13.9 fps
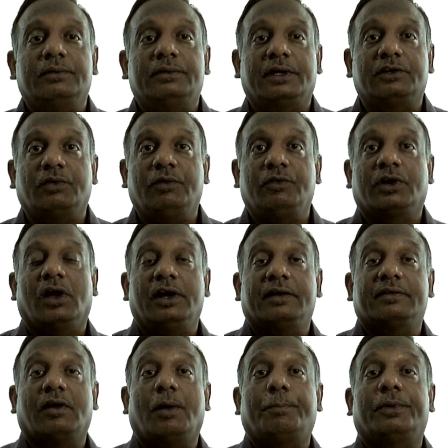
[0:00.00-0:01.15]
that is why we call it
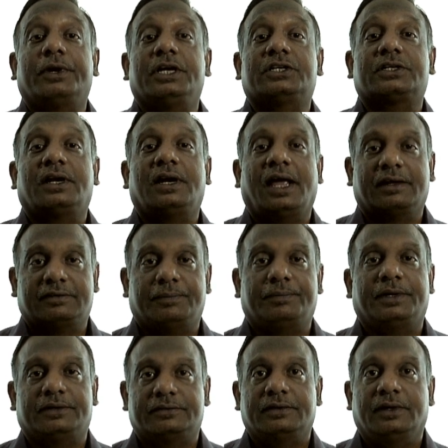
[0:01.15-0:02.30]
as operational
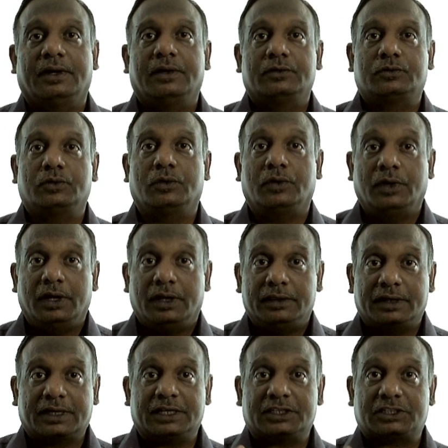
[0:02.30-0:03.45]
acceptance. So
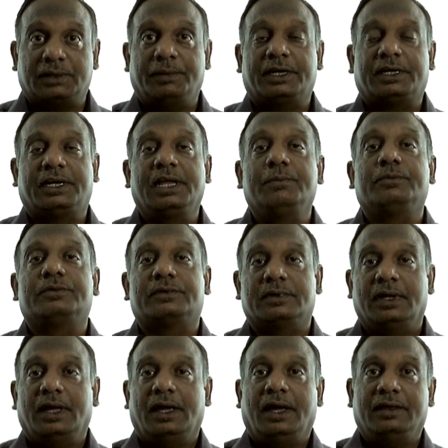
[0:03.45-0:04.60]
the customer teams,
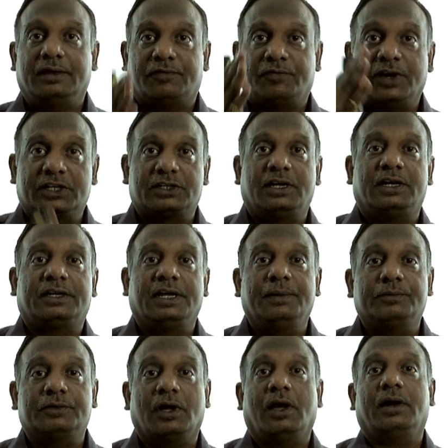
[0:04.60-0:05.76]
either functional
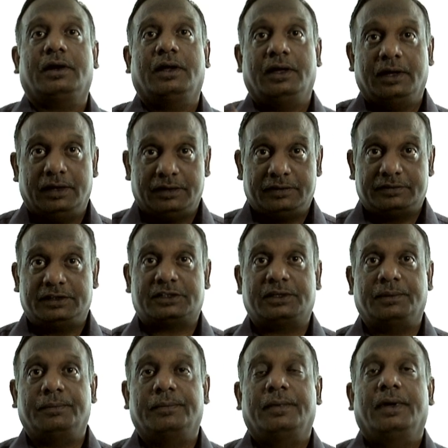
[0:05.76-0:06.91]
teams or
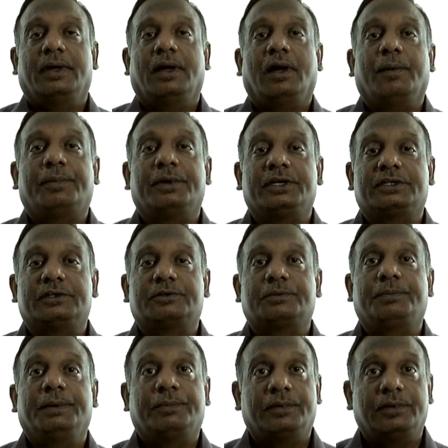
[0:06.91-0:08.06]
system operations
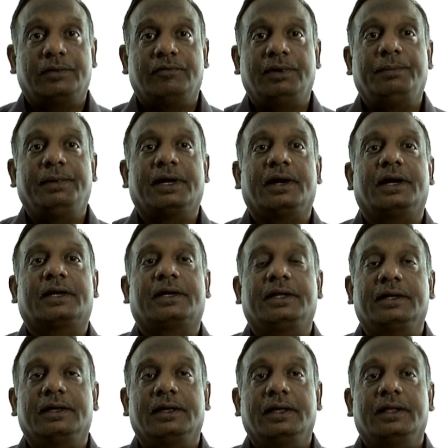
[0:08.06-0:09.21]
people will be
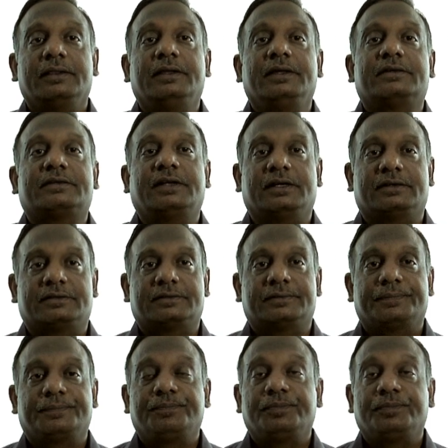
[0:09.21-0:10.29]
conducting these tests.